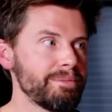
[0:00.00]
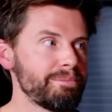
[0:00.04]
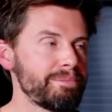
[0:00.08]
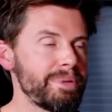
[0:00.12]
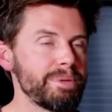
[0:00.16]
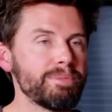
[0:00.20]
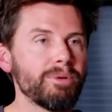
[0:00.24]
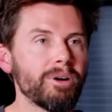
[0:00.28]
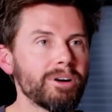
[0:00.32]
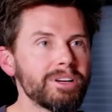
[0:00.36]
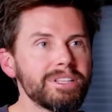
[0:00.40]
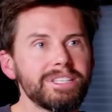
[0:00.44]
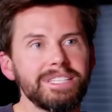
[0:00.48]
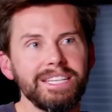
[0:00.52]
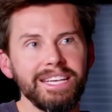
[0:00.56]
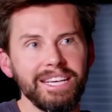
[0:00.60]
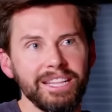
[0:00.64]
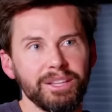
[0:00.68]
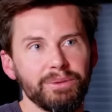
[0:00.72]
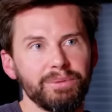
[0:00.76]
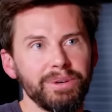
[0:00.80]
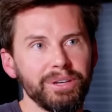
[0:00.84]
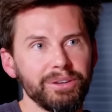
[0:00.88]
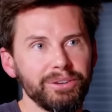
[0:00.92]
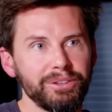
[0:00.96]
people aren't seeing
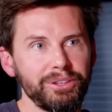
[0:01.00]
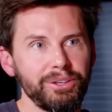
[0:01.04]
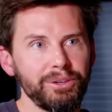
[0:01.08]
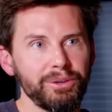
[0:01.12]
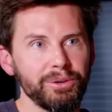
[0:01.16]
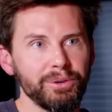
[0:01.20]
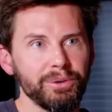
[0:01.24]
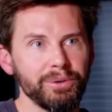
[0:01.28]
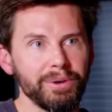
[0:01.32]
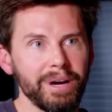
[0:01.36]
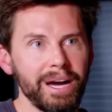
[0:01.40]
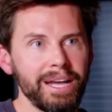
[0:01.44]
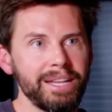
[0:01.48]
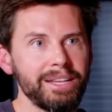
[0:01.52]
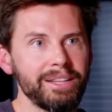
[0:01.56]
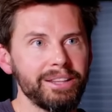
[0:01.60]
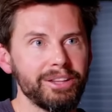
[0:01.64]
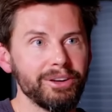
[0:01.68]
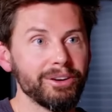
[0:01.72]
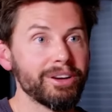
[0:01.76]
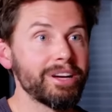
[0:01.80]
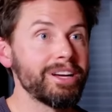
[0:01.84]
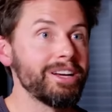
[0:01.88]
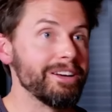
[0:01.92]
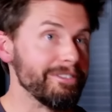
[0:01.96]
the real you and
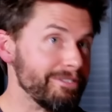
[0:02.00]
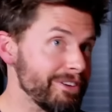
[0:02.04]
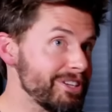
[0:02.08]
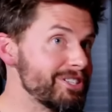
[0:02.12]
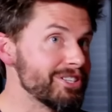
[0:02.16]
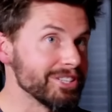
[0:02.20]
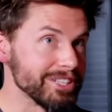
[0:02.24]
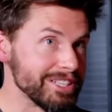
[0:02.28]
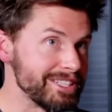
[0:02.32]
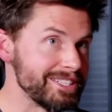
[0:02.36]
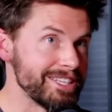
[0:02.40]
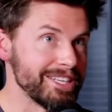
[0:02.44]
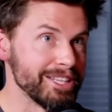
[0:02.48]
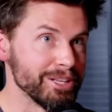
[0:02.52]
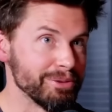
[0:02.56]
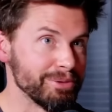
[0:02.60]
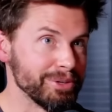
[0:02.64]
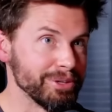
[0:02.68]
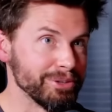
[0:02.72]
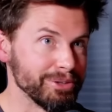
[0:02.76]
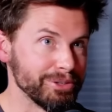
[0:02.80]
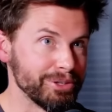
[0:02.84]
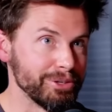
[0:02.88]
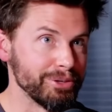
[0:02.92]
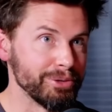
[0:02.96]
they're going to eventually see the
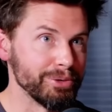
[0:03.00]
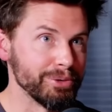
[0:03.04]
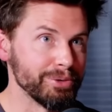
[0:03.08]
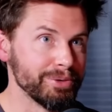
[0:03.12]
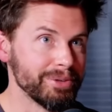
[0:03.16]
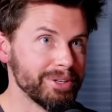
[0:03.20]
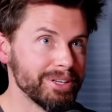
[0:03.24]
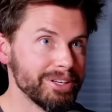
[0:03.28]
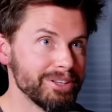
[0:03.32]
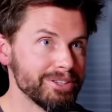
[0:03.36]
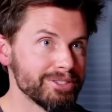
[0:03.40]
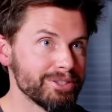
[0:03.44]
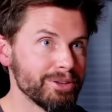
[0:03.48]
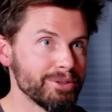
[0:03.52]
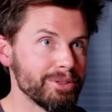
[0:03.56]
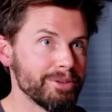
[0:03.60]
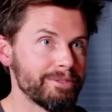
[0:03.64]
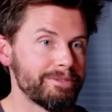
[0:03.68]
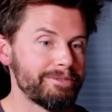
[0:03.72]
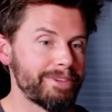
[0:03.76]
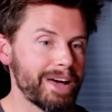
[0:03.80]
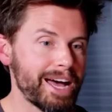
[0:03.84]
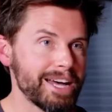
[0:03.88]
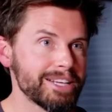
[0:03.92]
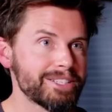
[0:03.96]
real you. So the
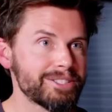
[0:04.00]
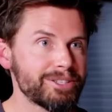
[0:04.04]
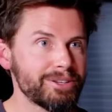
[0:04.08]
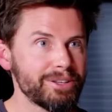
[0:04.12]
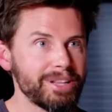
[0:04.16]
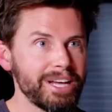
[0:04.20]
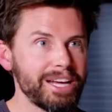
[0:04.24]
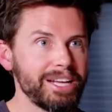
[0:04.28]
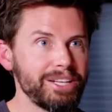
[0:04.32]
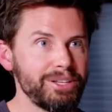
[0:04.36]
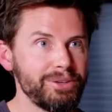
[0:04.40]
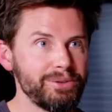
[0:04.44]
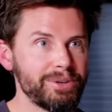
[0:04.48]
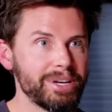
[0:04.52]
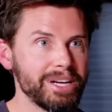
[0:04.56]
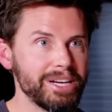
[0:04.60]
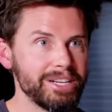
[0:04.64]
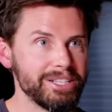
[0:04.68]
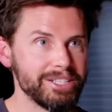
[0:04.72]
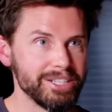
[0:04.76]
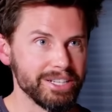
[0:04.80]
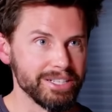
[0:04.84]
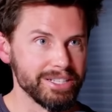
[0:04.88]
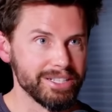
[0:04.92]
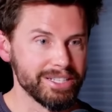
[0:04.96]
faster that you
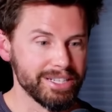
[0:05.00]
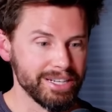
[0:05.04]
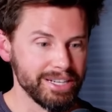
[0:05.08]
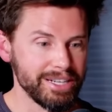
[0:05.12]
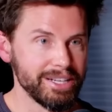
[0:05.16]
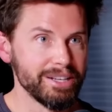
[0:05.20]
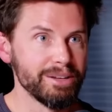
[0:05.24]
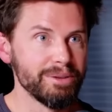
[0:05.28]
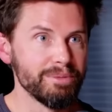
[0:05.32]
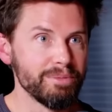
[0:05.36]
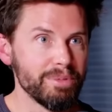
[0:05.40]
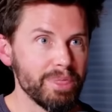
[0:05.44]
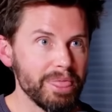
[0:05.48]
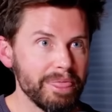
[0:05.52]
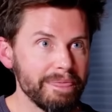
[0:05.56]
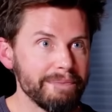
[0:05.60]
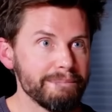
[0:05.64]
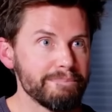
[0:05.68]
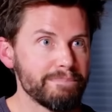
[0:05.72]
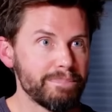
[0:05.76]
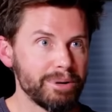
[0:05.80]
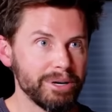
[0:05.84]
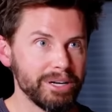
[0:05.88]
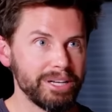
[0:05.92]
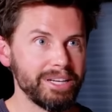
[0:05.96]
can just
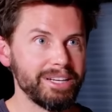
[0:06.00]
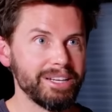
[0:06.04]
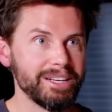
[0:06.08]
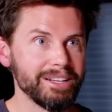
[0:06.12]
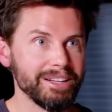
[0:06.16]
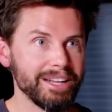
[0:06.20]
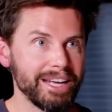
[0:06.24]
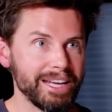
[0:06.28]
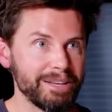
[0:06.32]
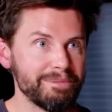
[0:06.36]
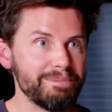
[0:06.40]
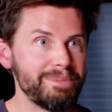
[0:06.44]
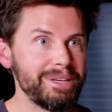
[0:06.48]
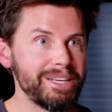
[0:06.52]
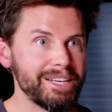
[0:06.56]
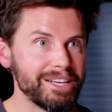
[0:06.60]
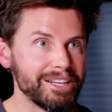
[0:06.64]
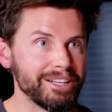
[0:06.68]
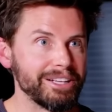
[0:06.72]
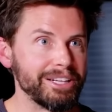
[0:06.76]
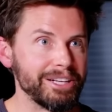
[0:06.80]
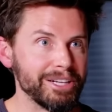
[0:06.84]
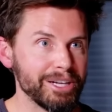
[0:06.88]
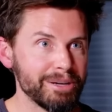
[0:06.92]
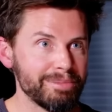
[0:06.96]
put like, be
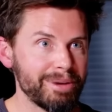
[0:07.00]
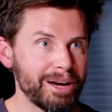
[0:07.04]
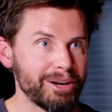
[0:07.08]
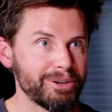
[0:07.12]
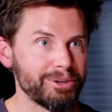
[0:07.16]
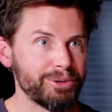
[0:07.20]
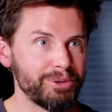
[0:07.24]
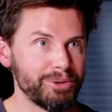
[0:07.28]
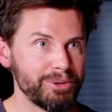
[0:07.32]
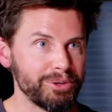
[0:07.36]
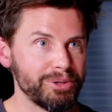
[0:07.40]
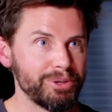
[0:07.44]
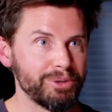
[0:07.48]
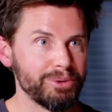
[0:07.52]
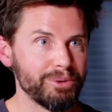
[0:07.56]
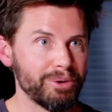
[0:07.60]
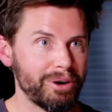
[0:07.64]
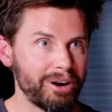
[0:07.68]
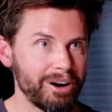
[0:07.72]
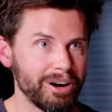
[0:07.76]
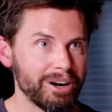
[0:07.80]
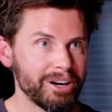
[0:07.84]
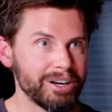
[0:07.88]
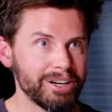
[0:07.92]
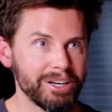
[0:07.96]
clear about who you
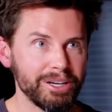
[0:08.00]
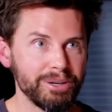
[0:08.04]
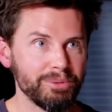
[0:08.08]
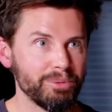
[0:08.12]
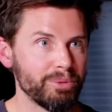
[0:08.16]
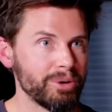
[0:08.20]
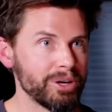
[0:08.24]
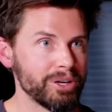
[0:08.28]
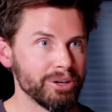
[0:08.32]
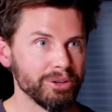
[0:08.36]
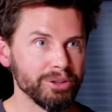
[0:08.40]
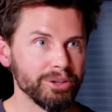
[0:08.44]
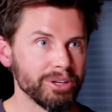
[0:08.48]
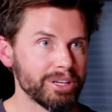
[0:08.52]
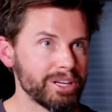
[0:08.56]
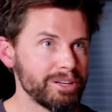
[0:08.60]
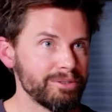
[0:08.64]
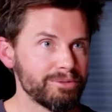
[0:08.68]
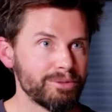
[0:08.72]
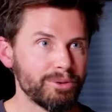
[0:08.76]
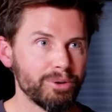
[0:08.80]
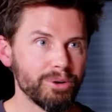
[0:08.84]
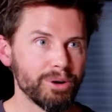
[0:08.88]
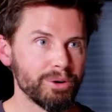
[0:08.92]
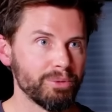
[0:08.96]
are and what you're looking
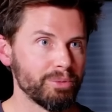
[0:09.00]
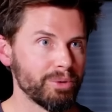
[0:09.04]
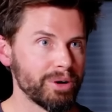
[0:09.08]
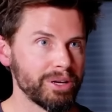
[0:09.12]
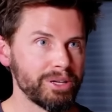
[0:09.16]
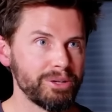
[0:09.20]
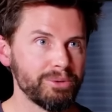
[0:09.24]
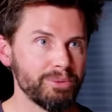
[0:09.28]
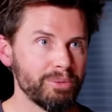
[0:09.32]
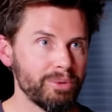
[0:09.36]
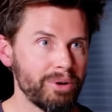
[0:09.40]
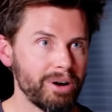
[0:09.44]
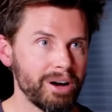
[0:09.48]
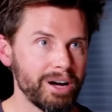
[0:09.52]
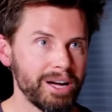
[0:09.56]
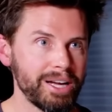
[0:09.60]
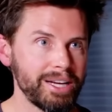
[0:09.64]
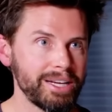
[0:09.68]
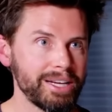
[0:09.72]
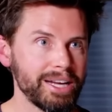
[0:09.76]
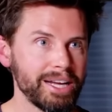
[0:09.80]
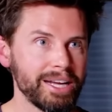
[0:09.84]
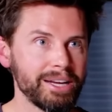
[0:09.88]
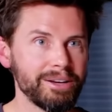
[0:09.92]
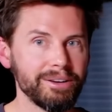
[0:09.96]
for and what you
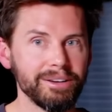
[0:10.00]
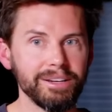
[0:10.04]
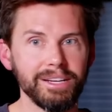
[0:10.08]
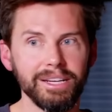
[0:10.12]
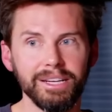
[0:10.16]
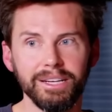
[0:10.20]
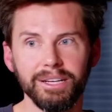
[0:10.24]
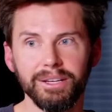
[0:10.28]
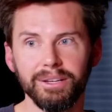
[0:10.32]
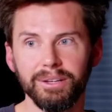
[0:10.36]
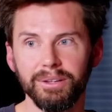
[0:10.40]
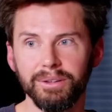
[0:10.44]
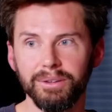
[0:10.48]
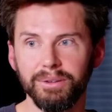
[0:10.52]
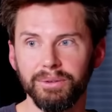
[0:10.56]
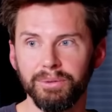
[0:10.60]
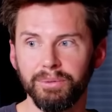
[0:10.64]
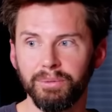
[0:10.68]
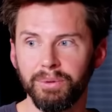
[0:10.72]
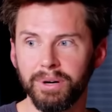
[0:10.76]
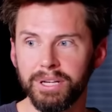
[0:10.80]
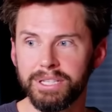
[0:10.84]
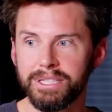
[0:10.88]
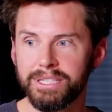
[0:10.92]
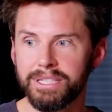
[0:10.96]
want and
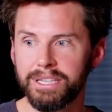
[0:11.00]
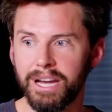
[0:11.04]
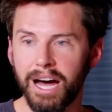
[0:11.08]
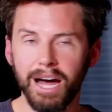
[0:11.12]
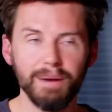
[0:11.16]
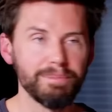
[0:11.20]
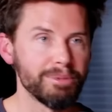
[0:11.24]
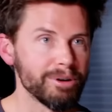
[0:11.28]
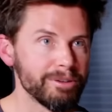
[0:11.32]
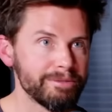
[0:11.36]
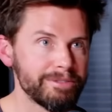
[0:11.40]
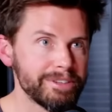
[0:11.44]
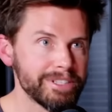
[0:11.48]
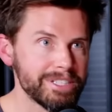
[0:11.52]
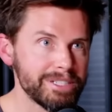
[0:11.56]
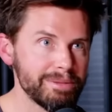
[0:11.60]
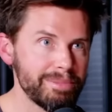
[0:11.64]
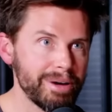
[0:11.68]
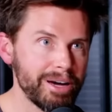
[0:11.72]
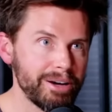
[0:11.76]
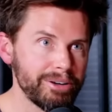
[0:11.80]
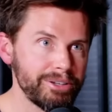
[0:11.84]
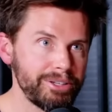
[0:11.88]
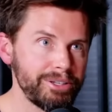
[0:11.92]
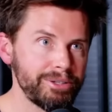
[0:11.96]
what's not perfect
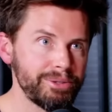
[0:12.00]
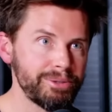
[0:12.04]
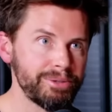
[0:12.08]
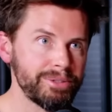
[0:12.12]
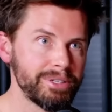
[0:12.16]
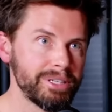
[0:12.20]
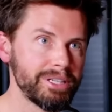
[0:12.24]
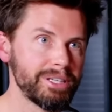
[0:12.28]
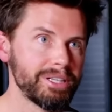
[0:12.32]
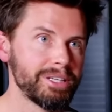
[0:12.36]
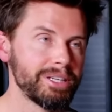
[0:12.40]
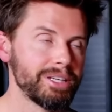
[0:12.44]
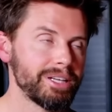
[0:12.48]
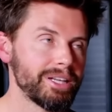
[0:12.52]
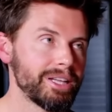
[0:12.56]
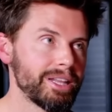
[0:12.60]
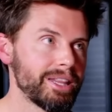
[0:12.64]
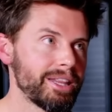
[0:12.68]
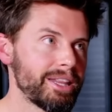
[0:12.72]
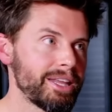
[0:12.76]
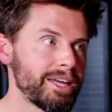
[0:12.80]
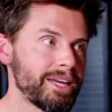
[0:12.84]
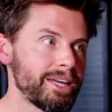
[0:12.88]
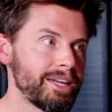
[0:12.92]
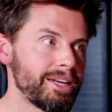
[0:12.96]
about you,
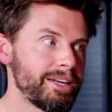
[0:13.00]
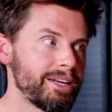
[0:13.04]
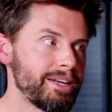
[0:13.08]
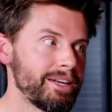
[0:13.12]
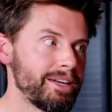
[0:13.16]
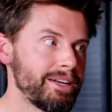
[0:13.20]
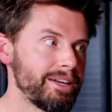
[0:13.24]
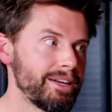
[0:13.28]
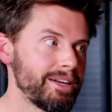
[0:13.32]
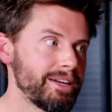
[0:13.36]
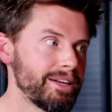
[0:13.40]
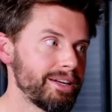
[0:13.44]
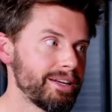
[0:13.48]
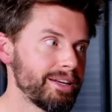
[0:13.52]
then